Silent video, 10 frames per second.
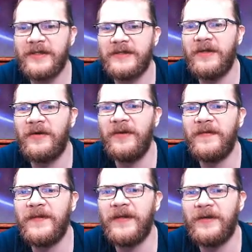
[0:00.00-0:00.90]
Because the only
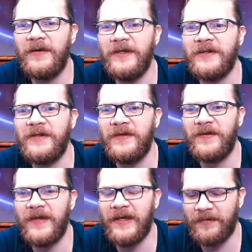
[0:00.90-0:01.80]
thing that you need to do
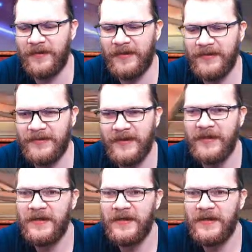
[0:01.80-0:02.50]
in that one is...